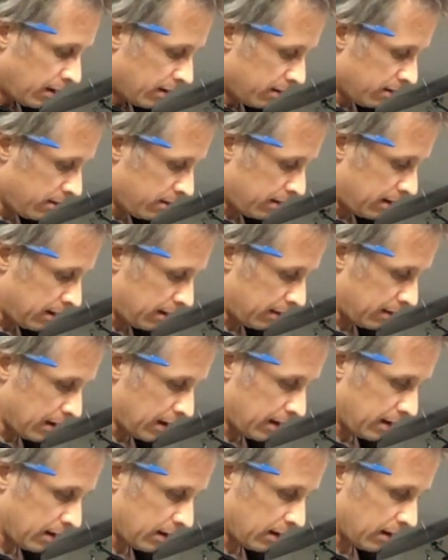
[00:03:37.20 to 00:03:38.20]
And
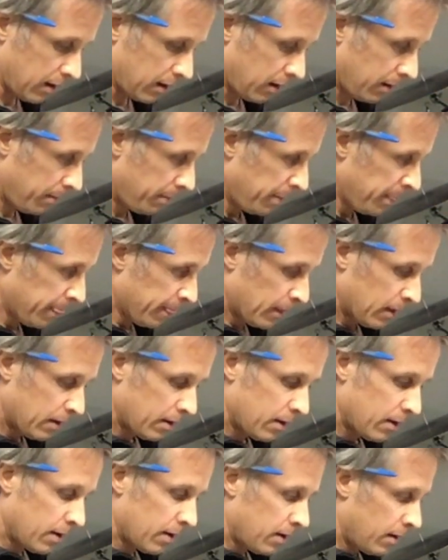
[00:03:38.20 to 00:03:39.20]
then
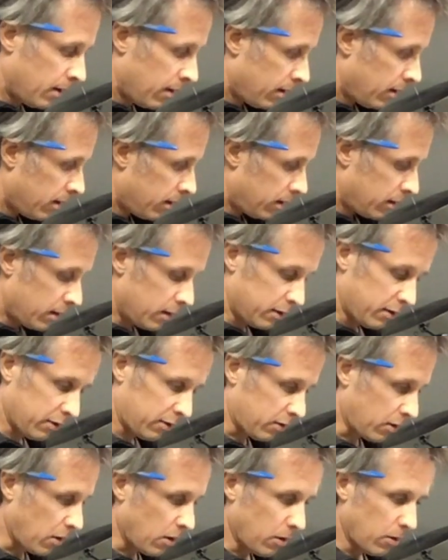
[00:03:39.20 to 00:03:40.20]
you
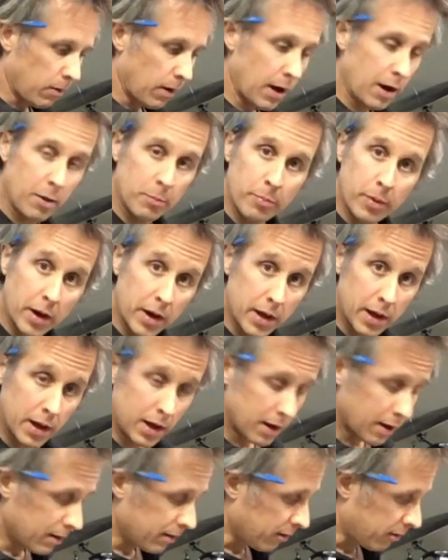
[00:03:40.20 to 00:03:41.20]
just go around by
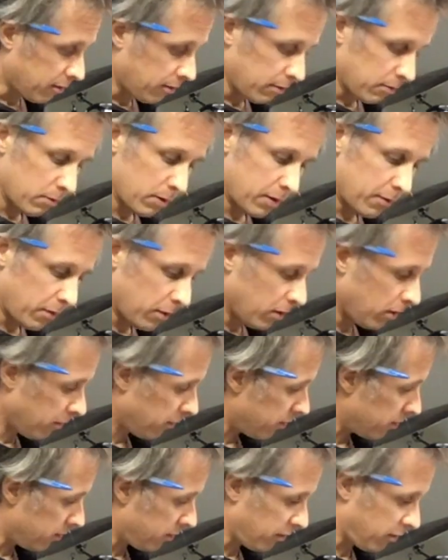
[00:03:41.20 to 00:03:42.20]
hand. It's the
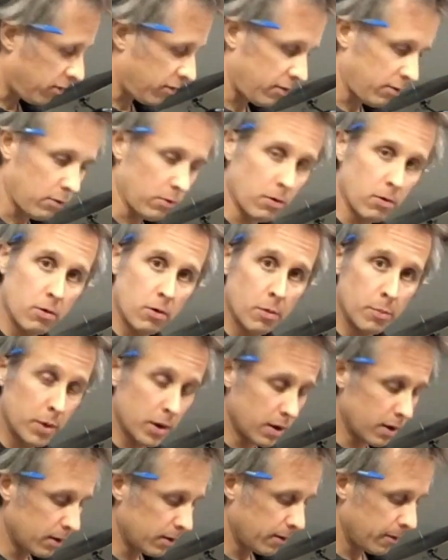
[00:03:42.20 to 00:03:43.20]
reverse. You just screw them
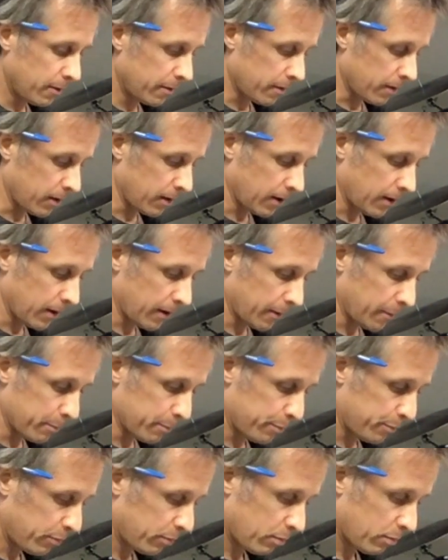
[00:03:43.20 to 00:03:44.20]

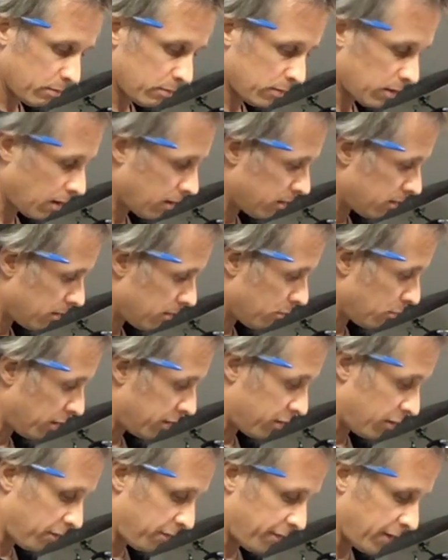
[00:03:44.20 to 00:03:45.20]
in
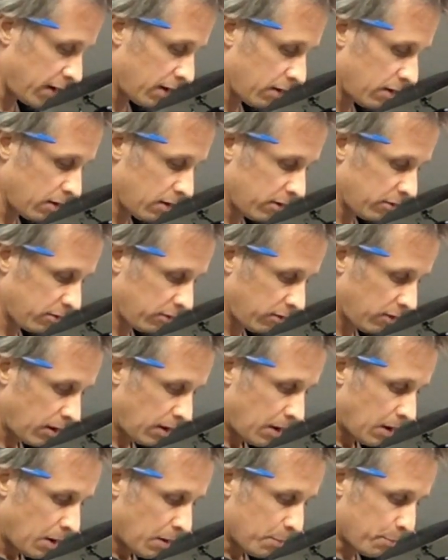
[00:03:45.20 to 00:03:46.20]
with your fingers.
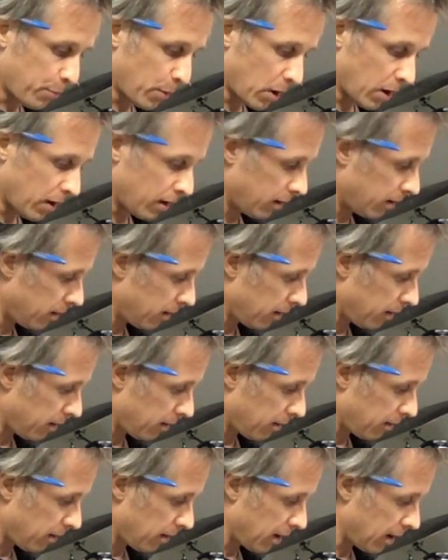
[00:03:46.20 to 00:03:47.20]
But
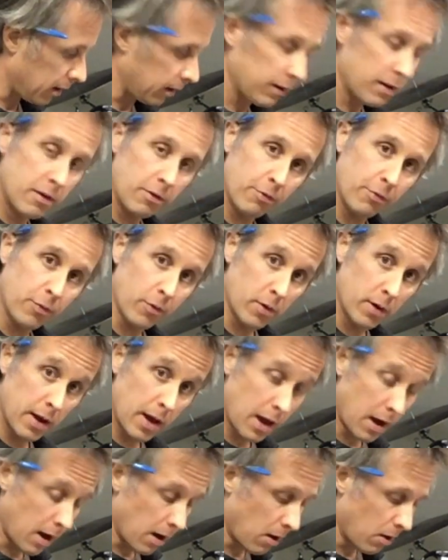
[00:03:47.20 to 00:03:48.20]
at least for
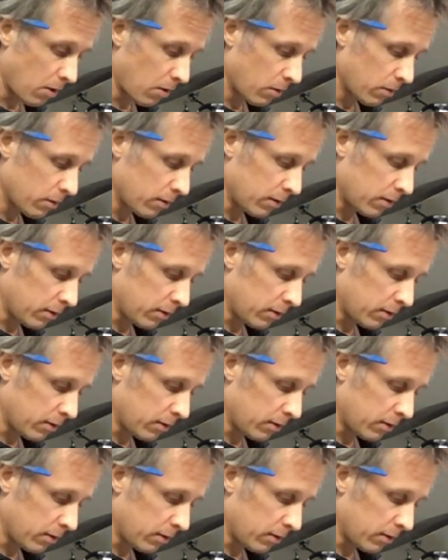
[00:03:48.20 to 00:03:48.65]
now,